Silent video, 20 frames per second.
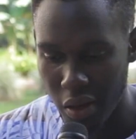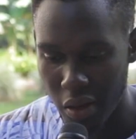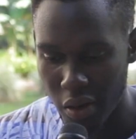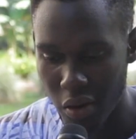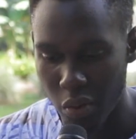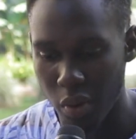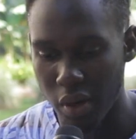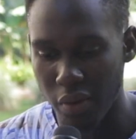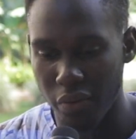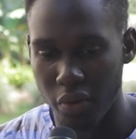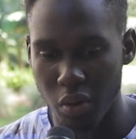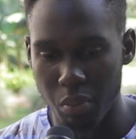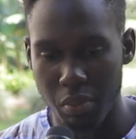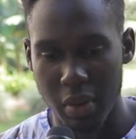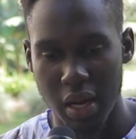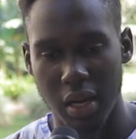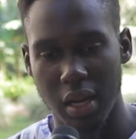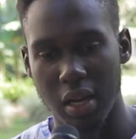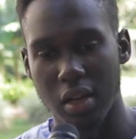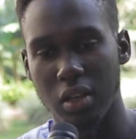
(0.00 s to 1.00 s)
would have looked
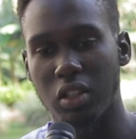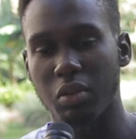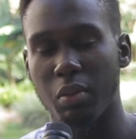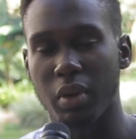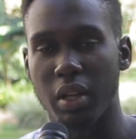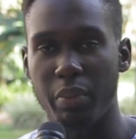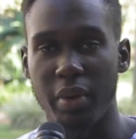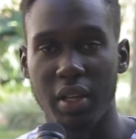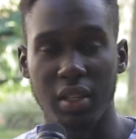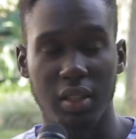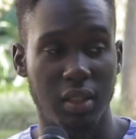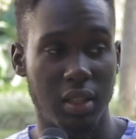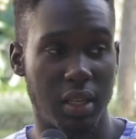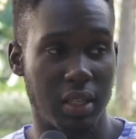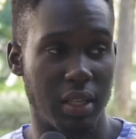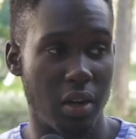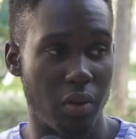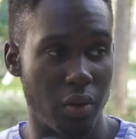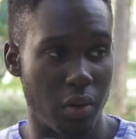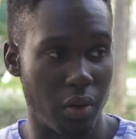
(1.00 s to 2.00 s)
back on some of the pieces that
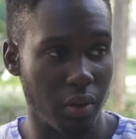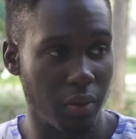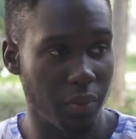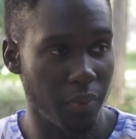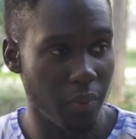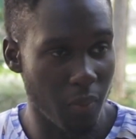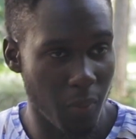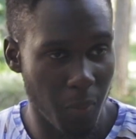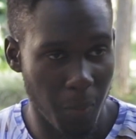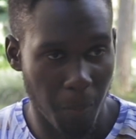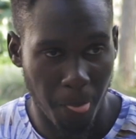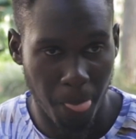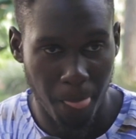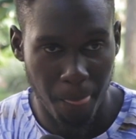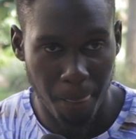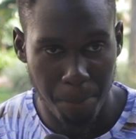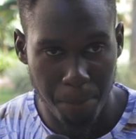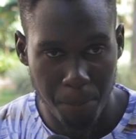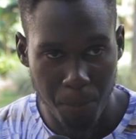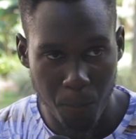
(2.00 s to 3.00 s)
I wrote.
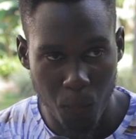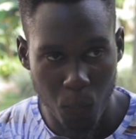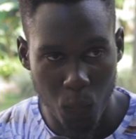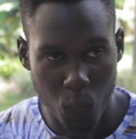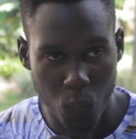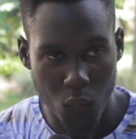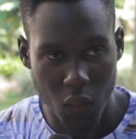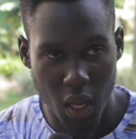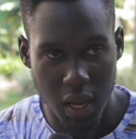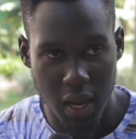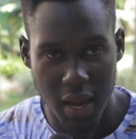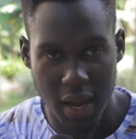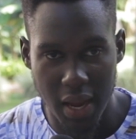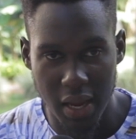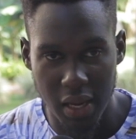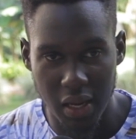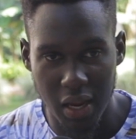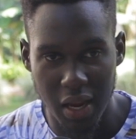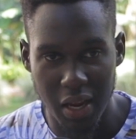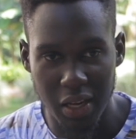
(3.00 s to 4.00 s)

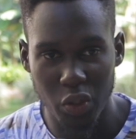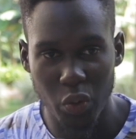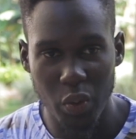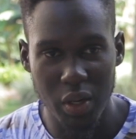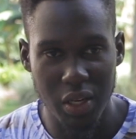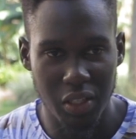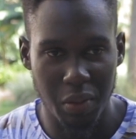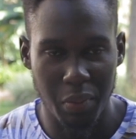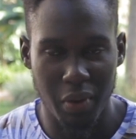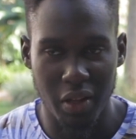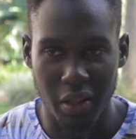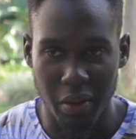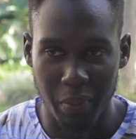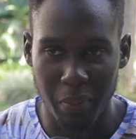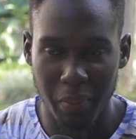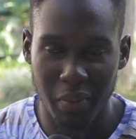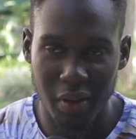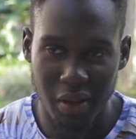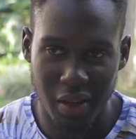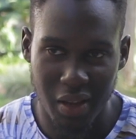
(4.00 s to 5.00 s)
I tweaked some of
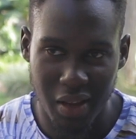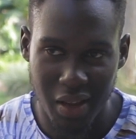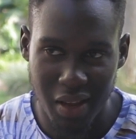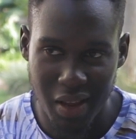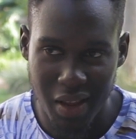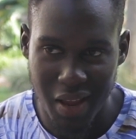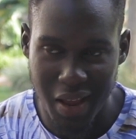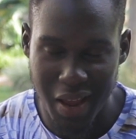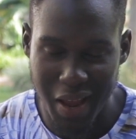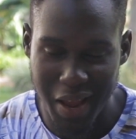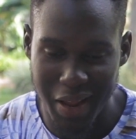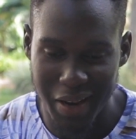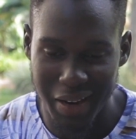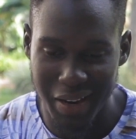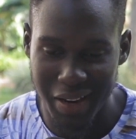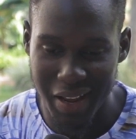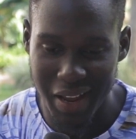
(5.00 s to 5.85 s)
them, and